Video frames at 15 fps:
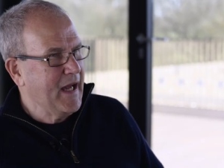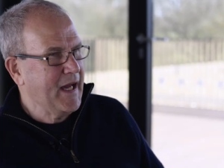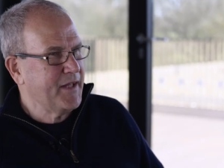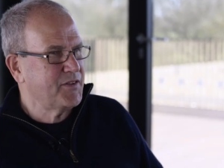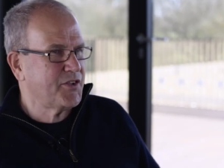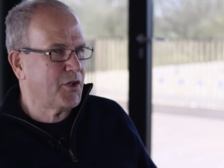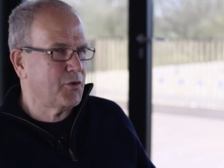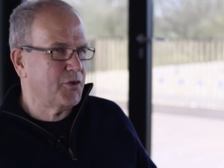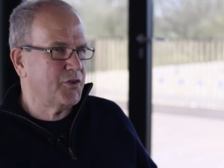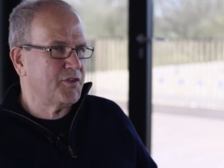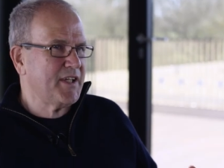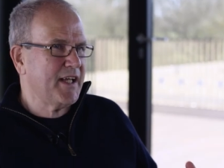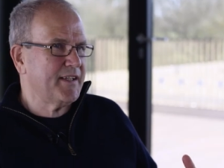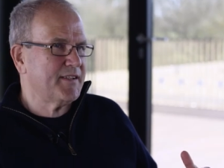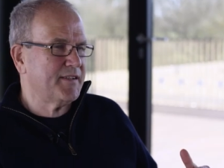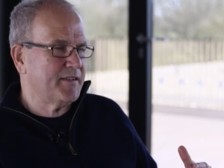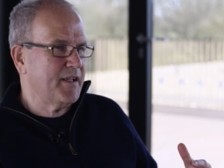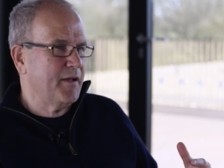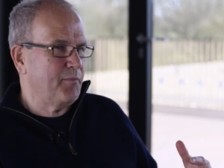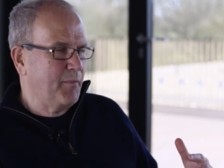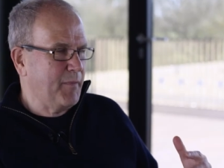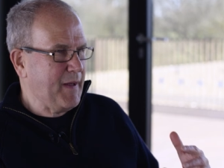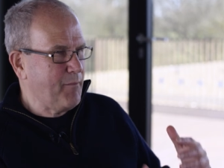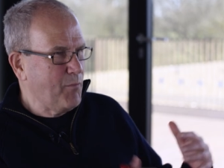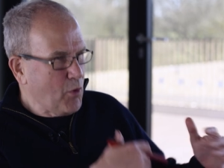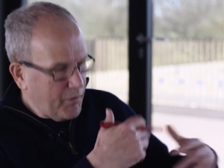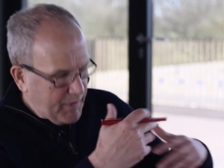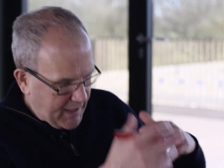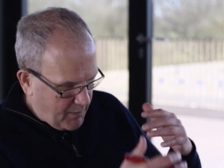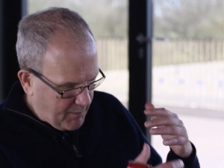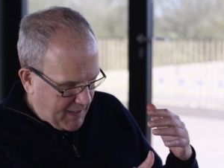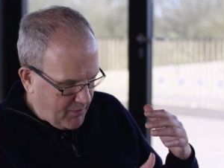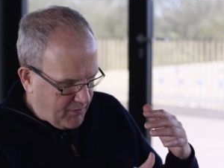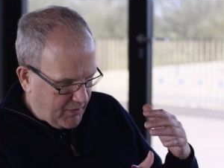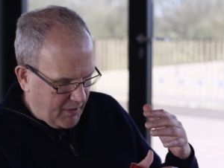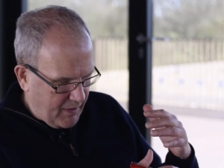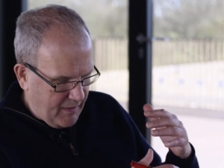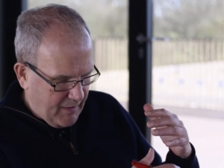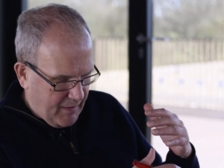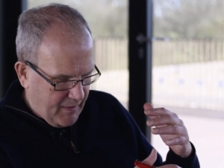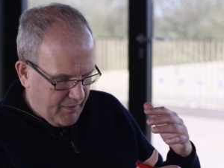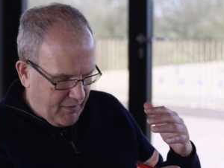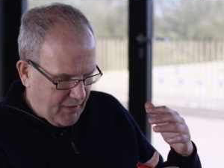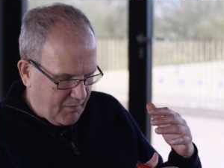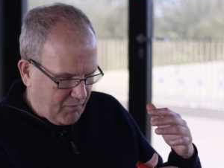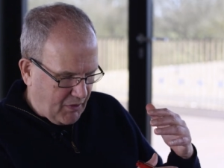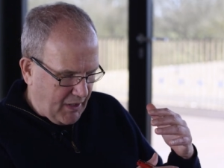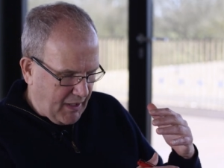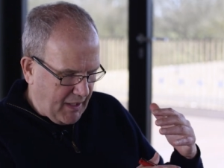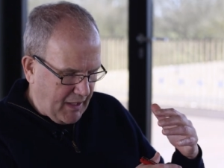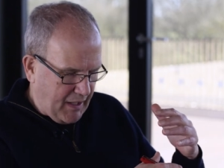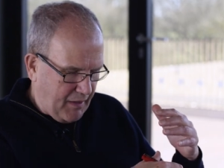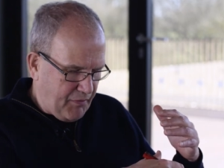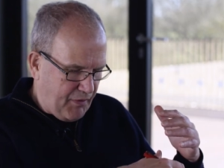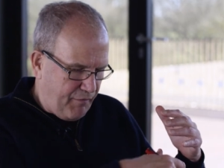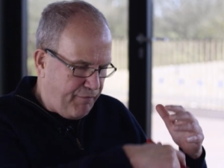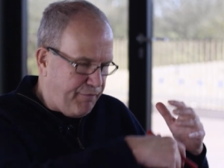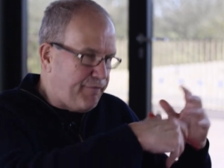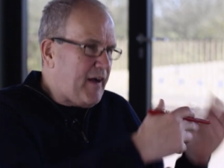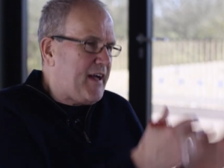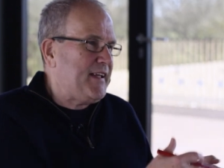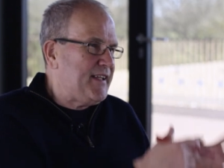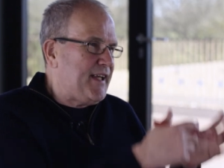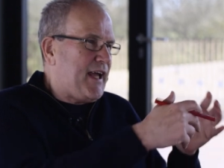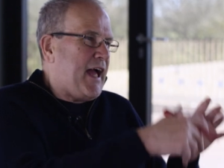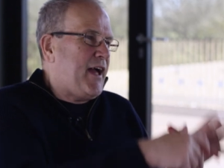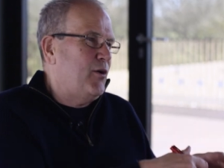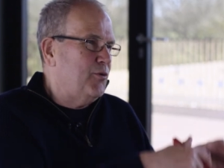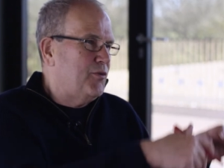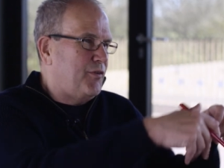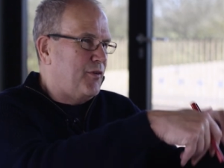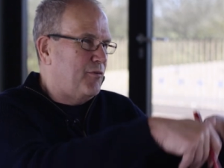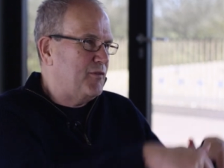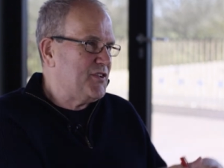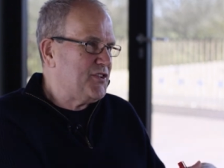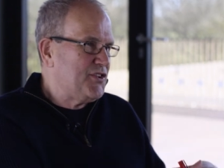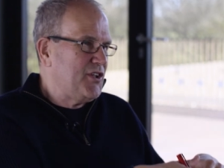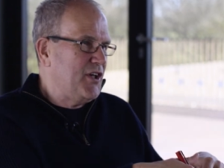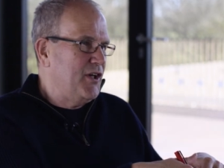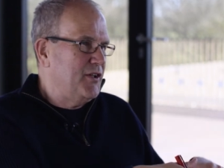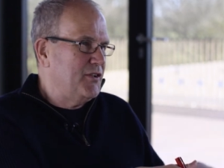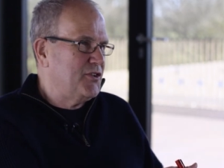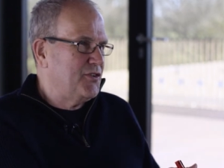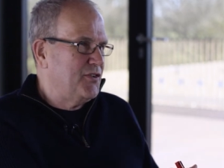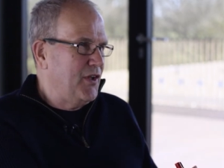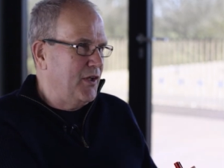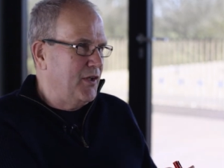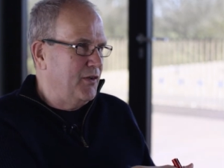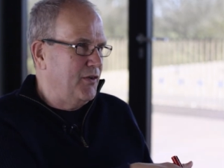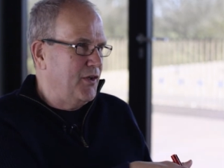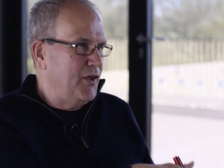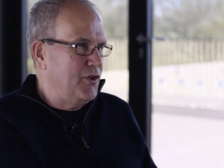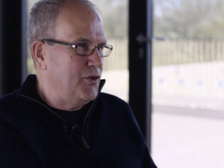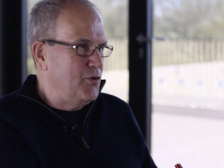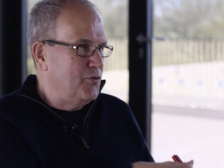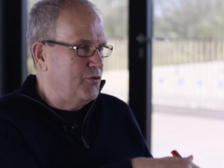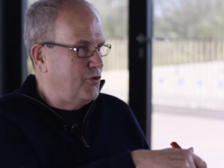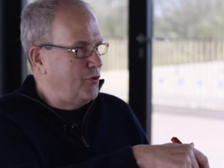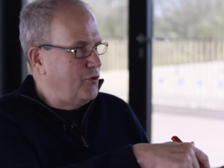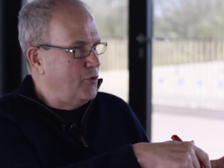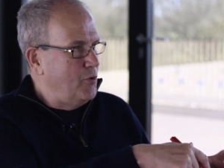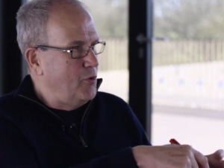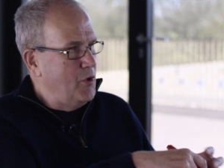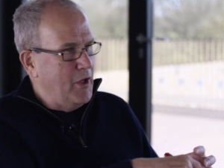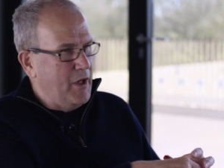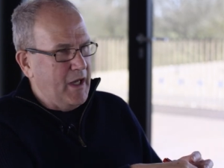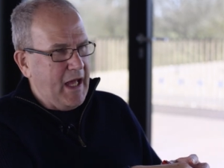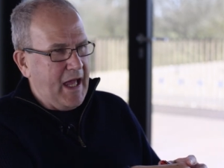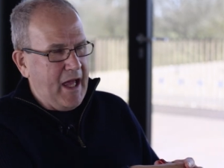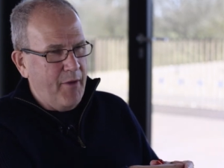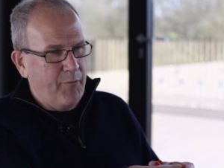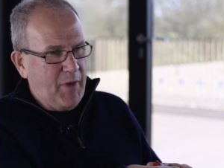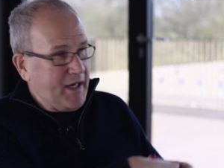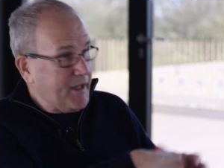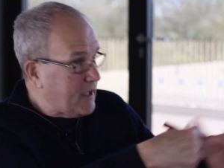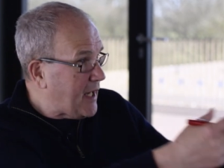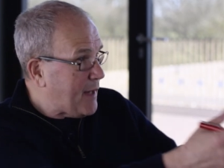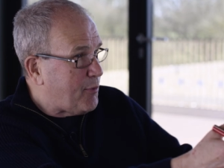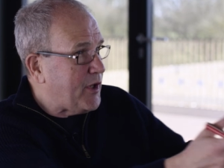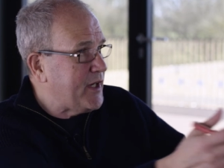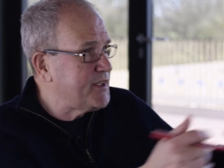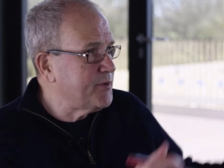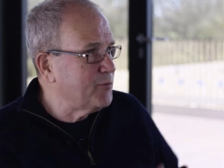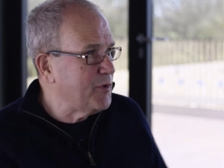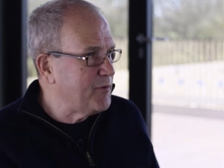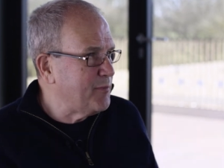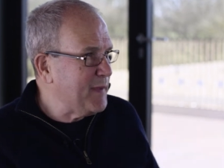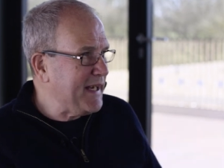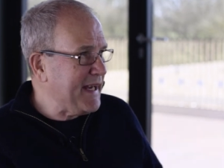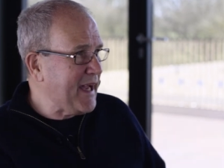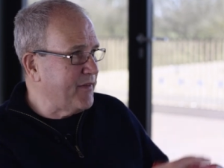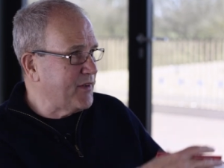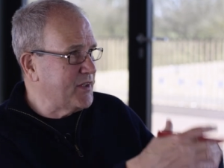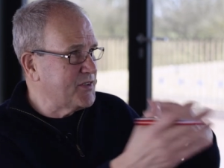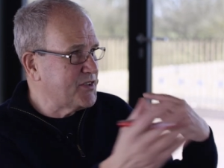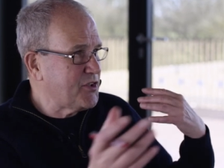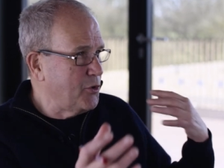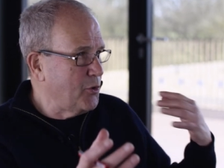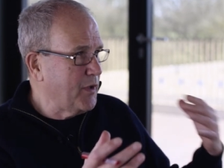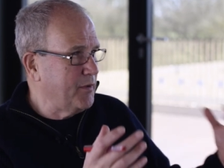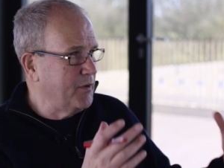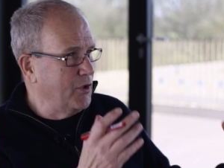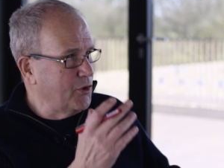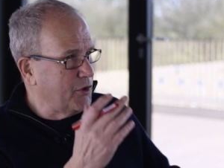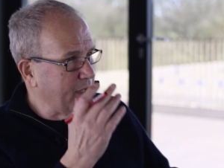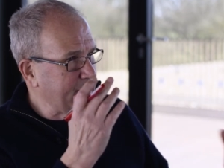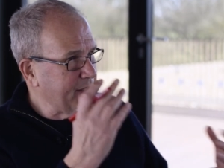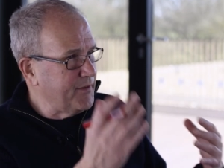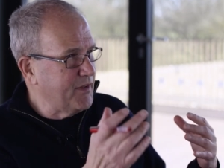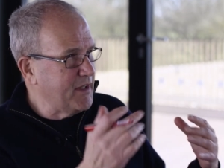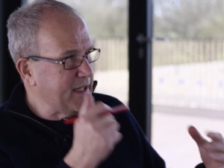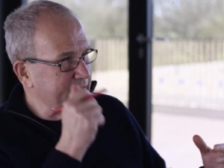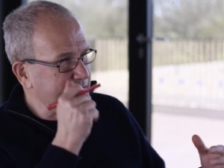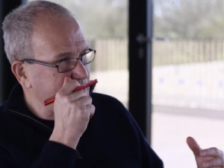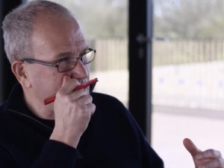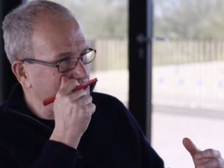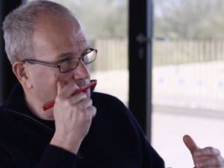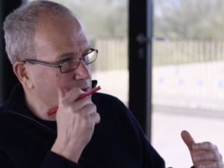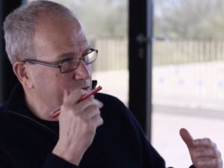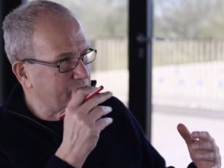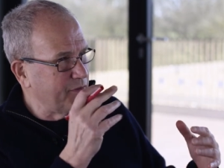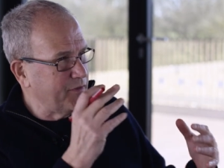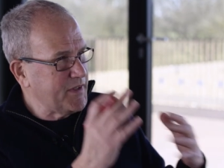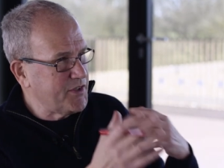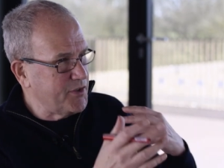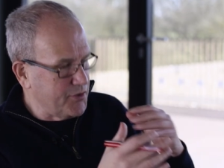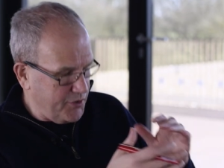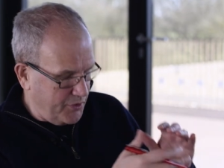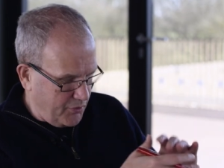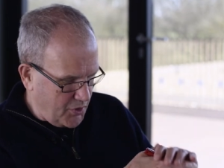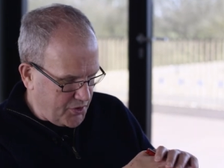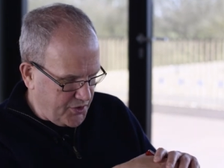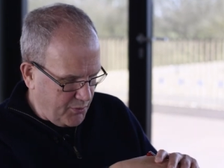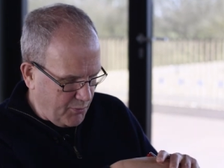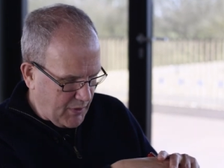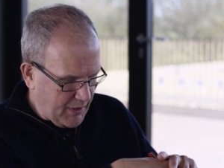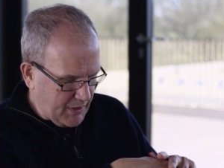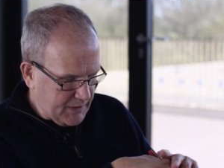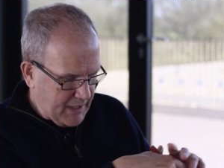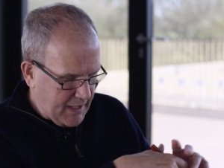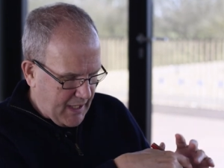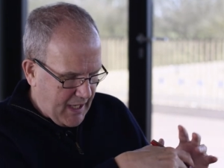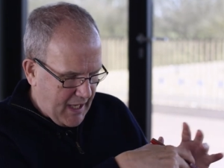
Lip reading: And so could you tell us a bit more then about the finding out, the research that you do in collaboration with many others who are looking at these sorts of issues across the world,